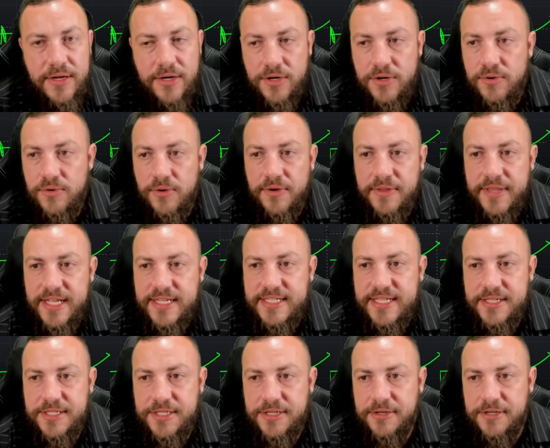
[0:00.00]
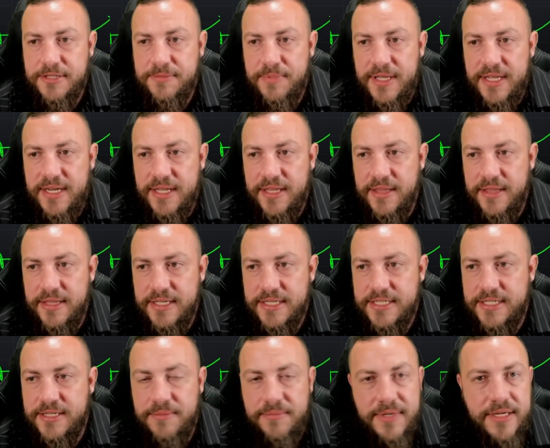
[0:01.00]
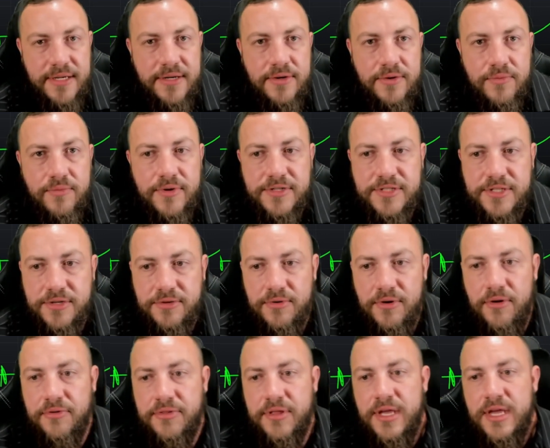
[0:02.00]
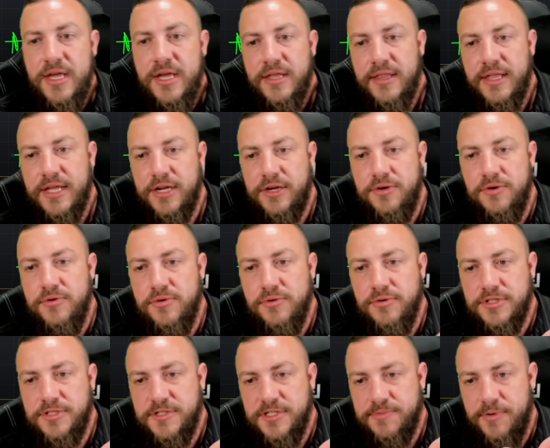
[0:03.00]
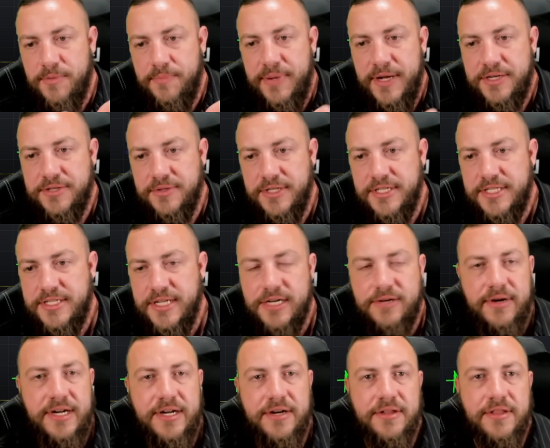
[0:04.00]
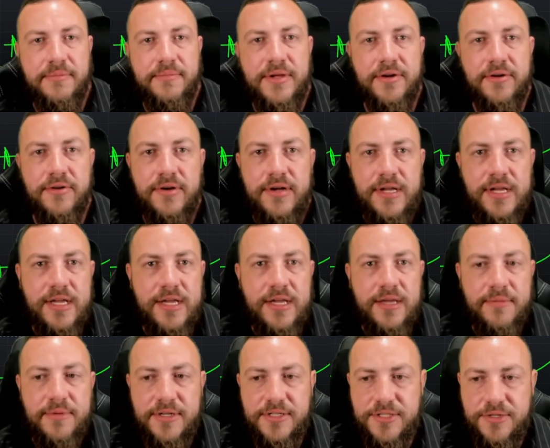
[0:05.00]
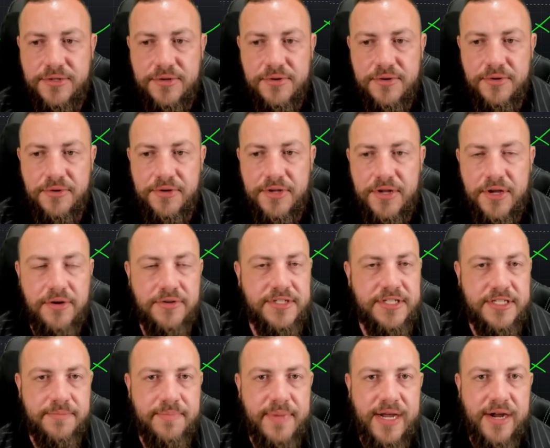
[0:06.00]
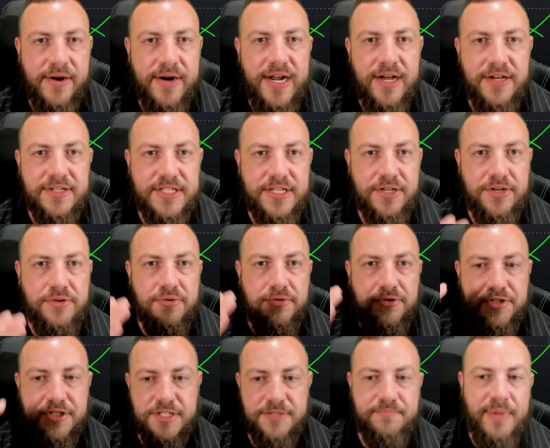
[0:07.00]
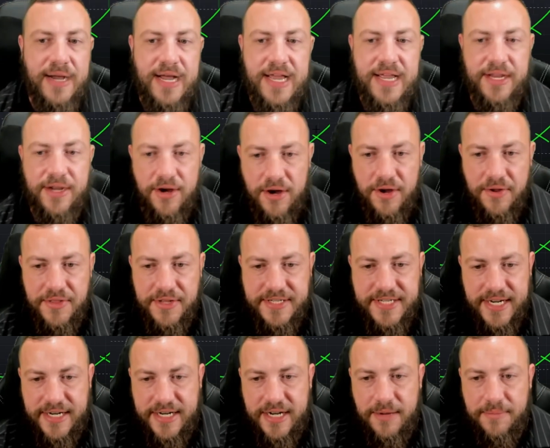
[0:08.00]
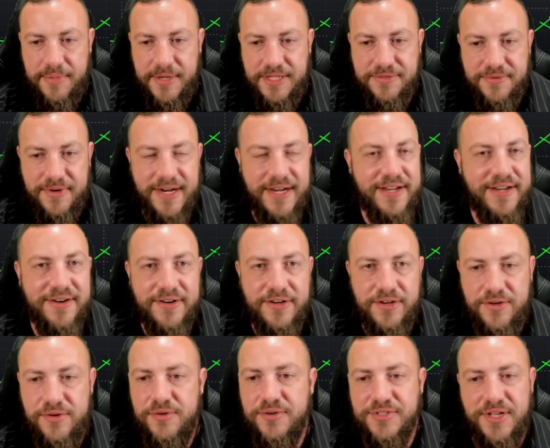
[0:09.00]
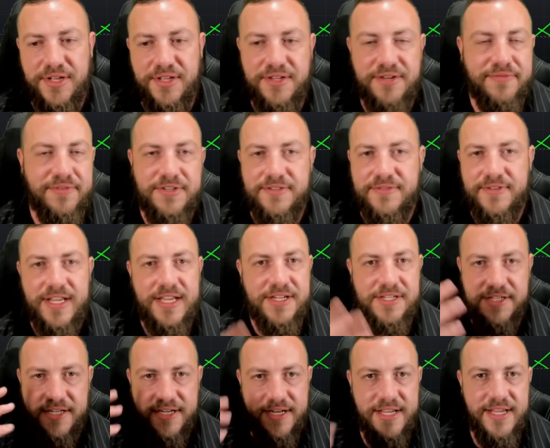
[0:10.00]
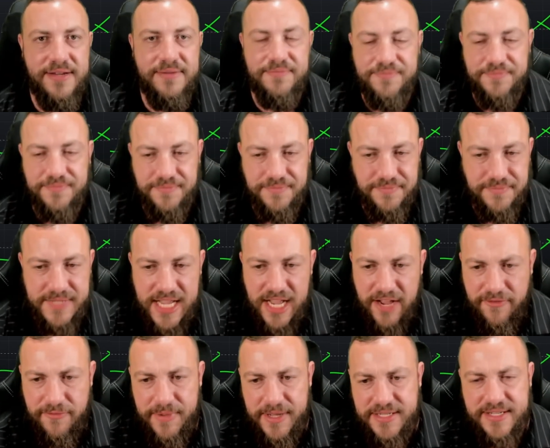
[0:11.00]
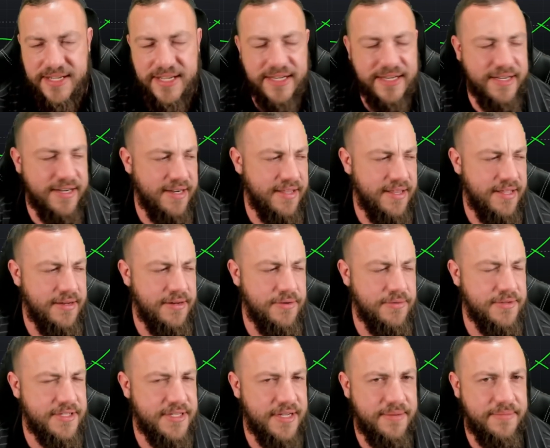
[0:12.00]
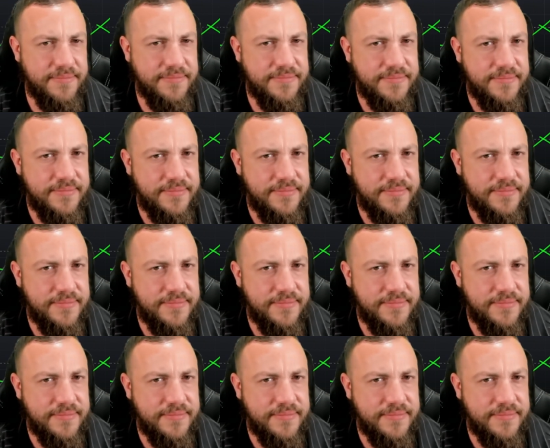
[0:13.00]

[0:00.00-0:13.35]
Cool. That sounds like you're explaining this to me. Where's the growth? Like Google is just perpetually stuck right here in the middle because Google knows it's a powerhouse, and Google's just buying all the tech companies right here. Google's all the diversification you need. Alphabet's like, are they doing something?